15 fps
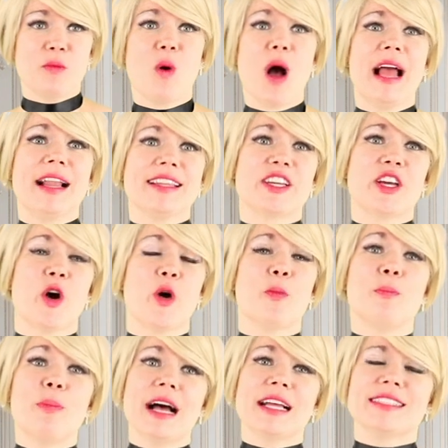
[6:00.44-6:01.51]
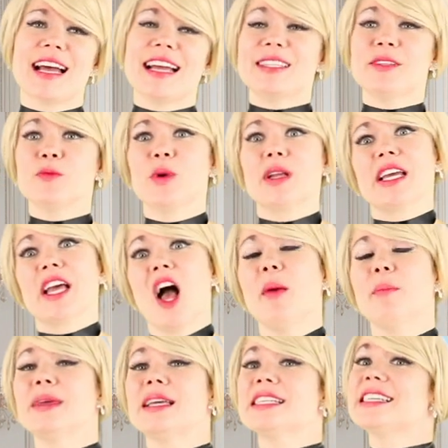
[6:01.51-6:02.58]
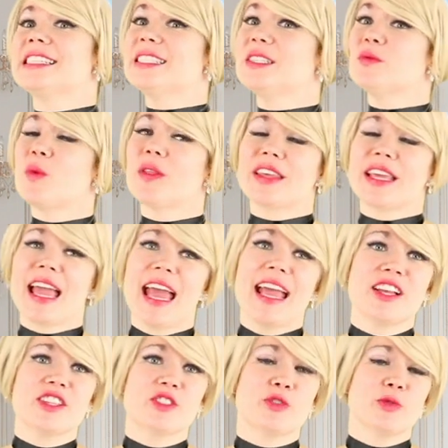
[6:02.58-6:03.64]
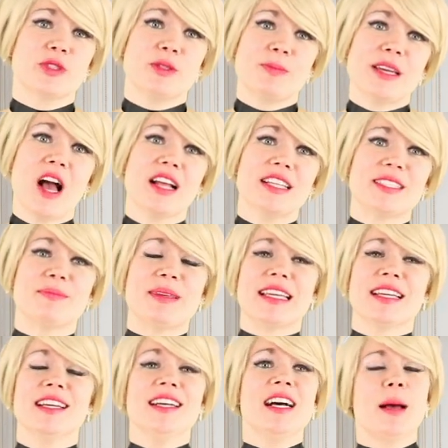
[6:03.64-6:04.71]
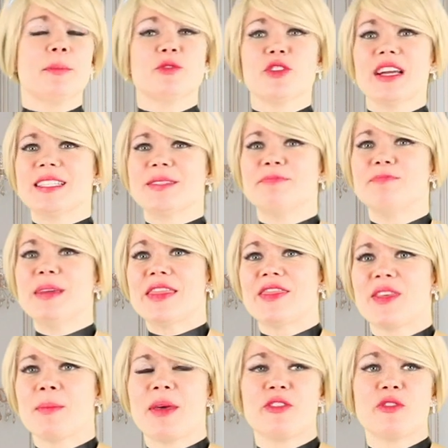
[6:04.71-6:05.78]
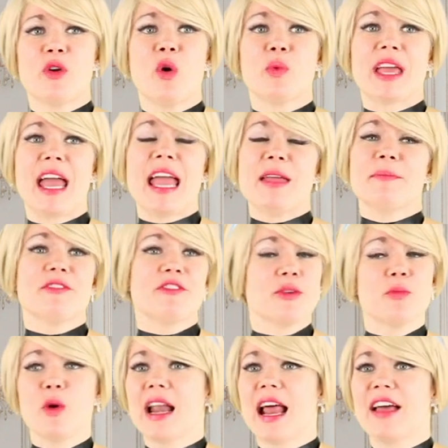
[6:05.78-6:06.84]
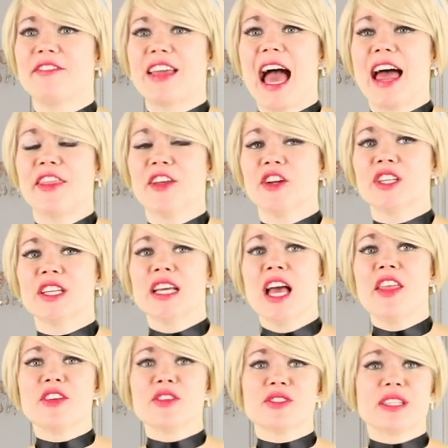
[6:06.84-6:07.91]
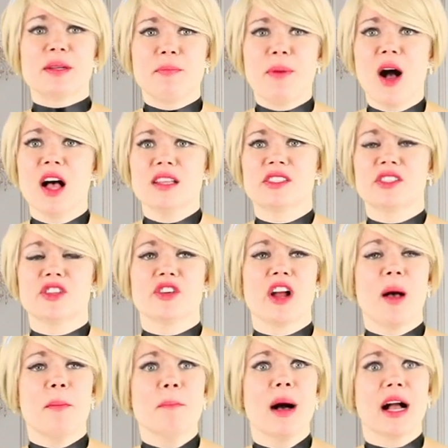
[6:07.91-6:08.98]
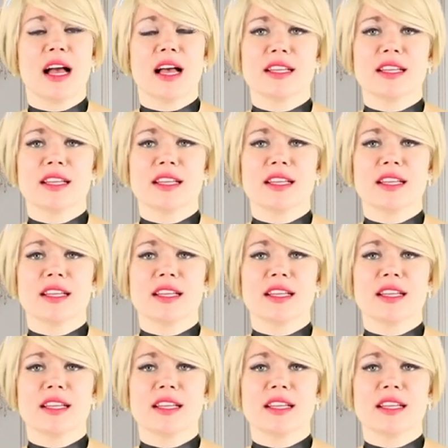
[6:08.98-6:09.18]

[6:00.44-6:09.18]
a while ago, but I didn't want to come because I didn't want the Chaos Crew to be onto me. I'm trying to beat them at their own game, and from what I've gathered, there's an imposter among